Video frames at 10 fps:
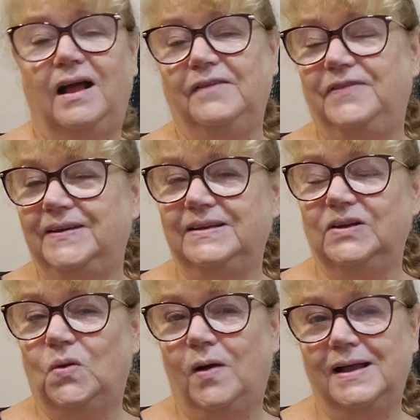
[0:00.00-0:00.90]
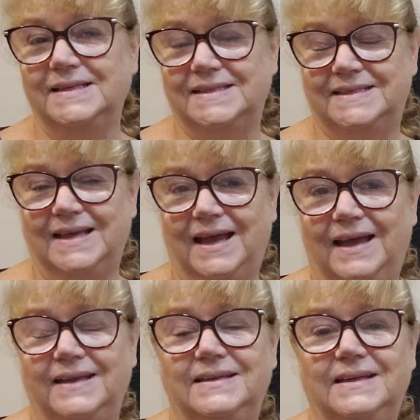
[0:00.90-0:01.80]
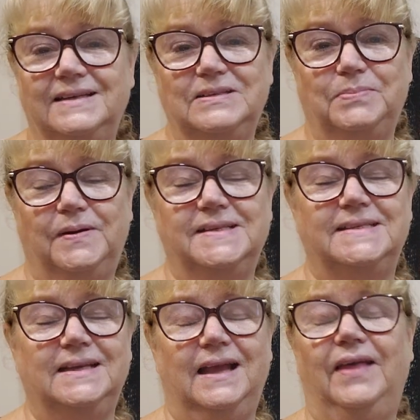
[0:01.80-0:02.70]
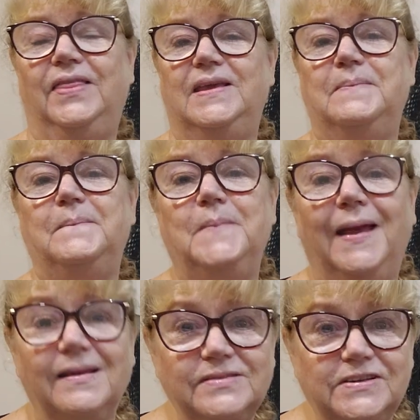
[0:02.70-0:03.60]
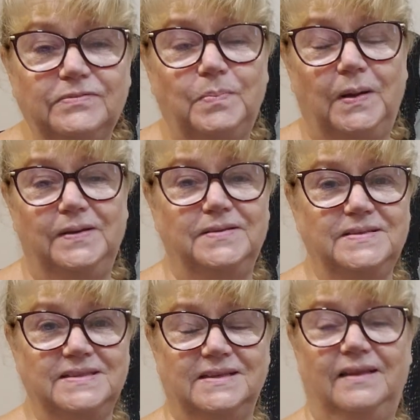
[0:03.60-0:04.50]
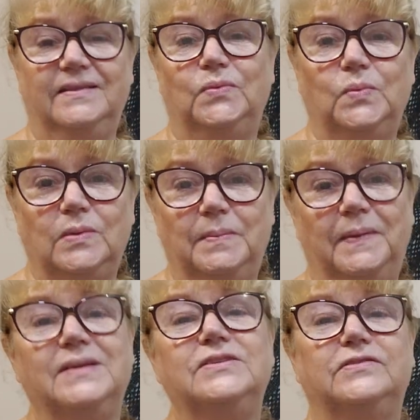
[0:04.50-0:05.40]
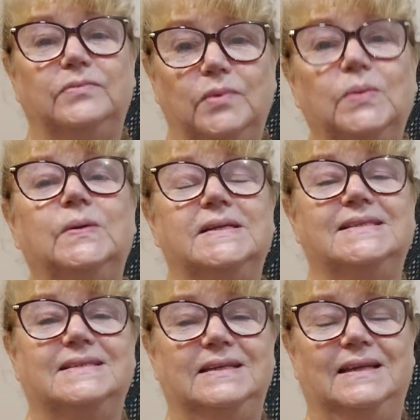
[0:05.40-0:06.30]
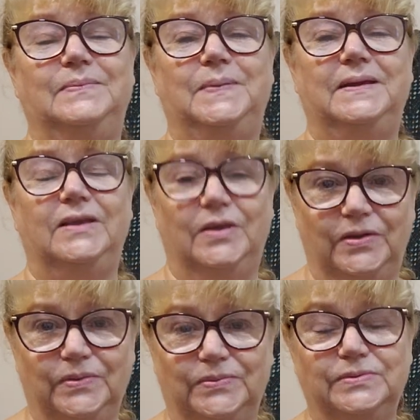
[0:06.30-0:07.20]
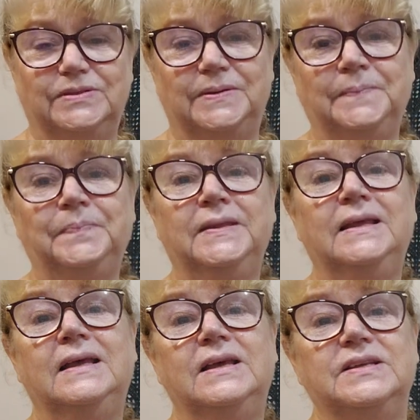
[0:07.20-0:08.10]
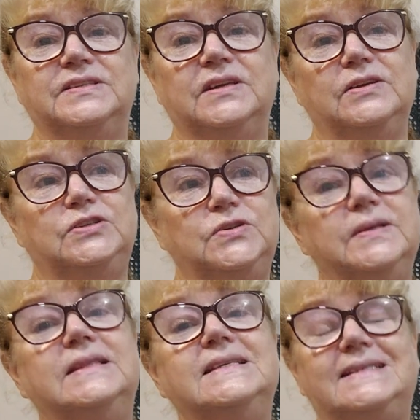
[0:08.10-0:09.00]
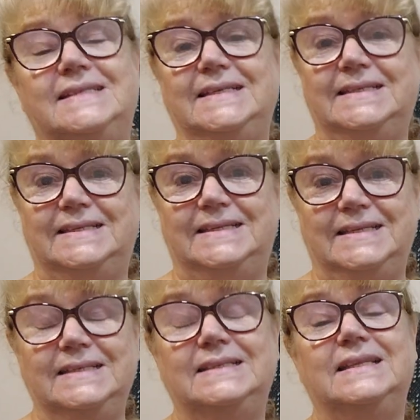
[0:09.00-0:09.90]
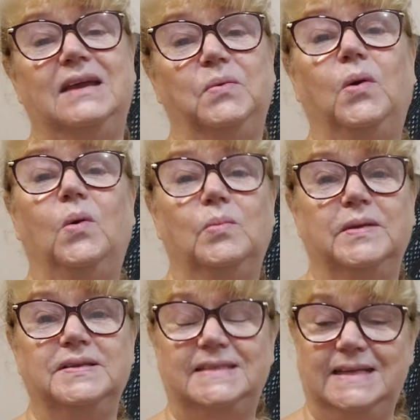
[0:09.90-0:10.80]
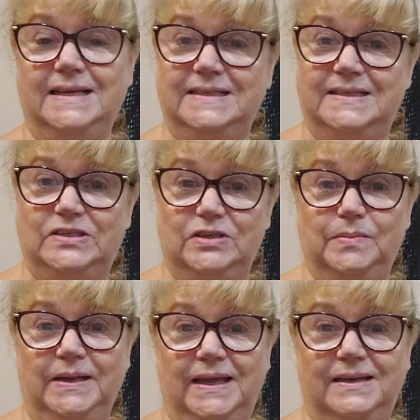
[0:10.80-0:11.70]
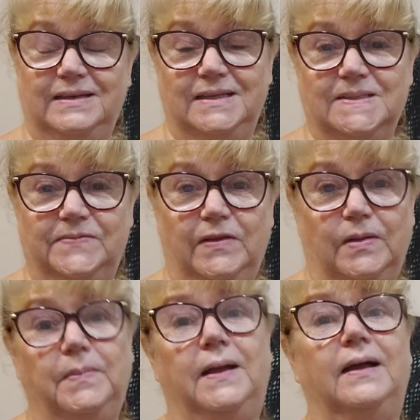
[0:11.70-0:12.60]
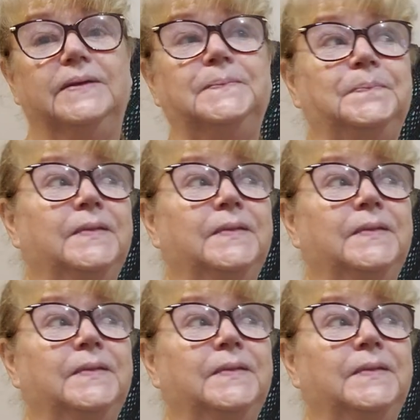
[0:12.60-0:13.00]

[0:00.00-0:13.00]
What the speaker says: I found it quite sad and depressing at the amount of bones and the amount of walrus that had been killed. So during the 60s, they were almost exterminated in Svalbard.